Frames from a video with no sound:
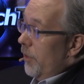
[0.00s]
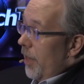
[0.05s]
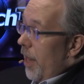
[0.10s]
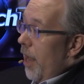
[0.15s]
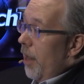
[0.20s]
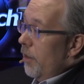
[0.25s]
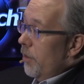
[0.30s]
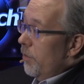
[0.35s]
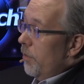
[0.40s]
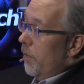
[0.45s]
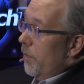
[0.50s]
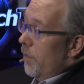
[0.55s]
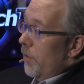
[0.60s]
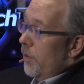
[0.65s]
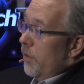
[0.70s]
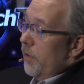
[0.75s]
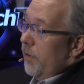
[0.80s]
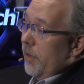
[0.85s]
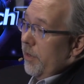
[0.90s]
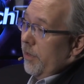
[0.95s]
scholars
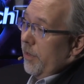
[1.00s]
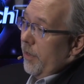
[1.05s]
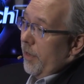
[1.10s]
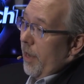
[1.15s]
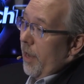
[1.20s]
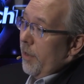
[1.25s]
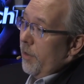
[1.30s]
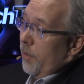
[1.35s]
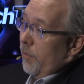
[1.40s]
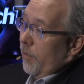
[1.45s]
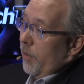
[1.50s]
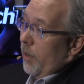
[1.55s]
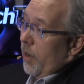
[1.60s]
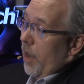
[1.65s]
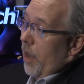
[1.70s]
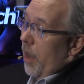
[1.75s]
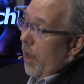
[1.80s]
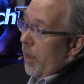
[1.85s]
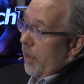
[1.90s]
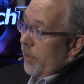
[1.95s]
refer to as the death of the
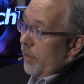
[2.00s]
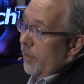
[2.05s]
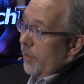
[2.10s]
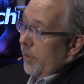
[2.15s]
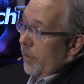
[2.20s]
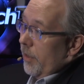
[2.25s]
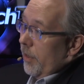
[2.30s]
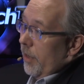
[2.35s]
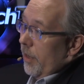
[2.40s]
gods.